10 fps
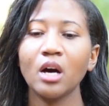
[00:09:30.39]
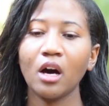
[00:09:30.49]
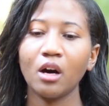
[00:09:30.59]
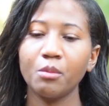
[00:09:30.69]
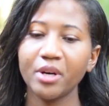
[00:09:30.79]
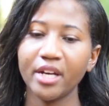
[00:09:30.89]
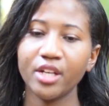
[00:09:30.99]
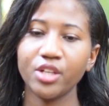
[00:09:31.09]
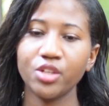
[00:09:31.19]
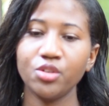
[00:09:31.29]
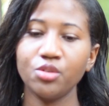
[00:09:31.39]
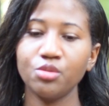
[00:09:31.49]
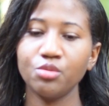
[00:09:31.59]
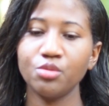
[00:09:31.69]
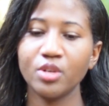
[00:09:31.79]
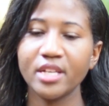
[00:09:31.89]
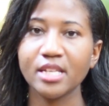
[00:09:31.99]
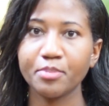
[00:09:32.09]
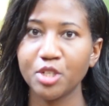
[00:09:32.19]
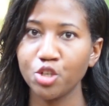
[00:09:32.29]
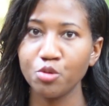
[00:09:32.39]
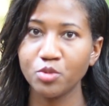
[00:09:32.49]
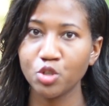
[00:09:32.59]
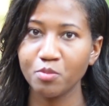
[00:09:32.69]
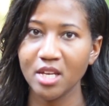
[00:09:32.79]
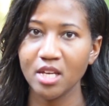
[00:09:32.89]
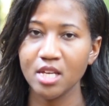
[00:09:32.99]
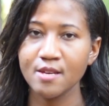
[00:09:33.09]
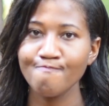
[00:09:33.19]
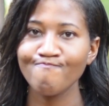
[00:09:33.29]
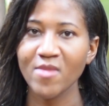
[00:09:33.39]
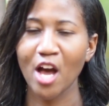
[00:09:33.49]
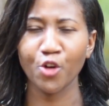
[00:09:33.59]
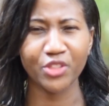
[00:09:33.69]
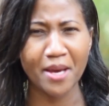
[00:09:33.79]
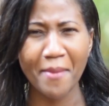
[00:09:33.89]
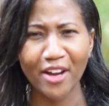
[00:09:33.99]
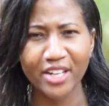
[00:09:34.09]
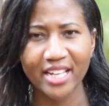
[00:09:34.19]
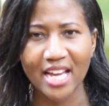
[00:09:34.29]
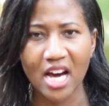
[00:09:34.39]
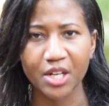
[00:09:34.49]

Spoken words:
but it's up to you to be healthy about it,